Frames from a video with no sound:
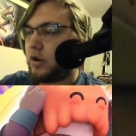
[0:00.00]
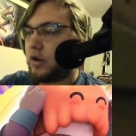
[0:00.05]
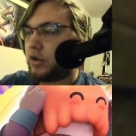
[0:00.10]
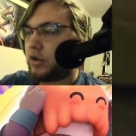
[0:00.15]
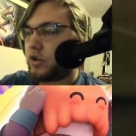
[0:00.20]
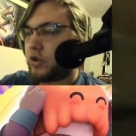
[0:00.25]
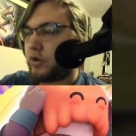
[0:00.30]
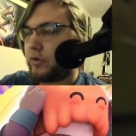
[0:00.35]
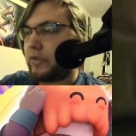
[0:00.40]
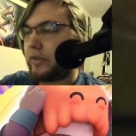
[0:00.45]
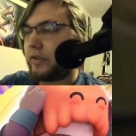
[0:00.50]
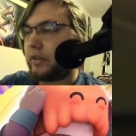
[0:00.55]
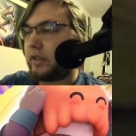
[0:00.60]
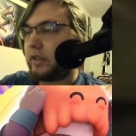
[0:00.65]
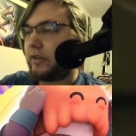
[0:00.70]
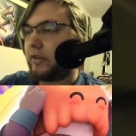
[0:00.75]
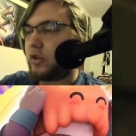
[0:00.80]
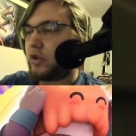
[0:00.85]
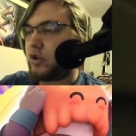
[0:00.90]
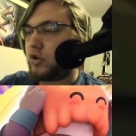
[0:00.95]

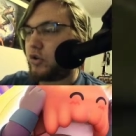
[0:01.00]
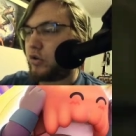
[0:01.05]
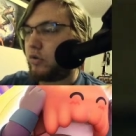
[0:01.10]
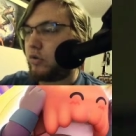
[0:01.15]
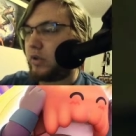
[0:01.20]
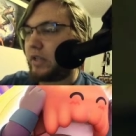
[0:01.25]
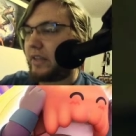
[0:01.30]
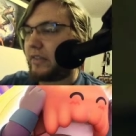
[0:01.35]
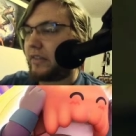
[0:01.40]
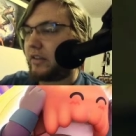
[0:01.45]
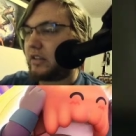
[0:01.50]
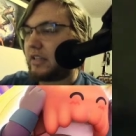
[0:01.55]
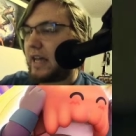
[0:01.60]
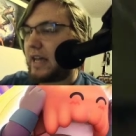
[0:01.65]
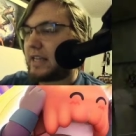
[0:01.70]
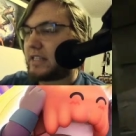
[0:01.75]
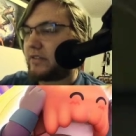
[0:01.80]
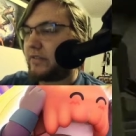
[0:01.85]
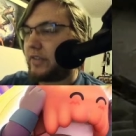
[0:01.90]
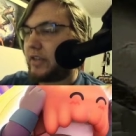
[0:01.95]
Truly, truly the
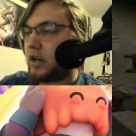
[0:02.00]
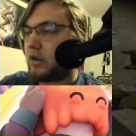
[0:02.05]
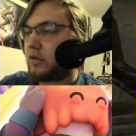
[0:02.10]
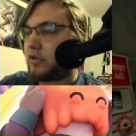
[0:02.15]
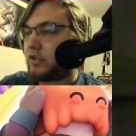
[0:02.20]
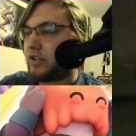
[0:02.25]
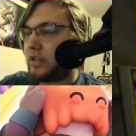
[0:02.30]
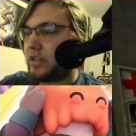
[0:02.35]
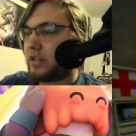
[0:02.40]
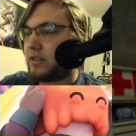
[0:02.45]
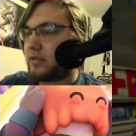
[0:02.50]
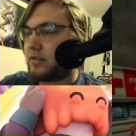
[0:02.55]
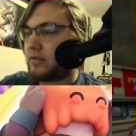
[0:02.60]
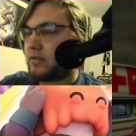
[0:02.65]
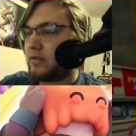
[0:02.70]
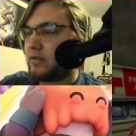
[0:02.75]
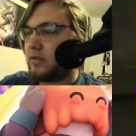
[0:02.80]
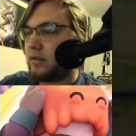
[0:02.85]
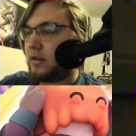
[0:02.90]
last of the OGs.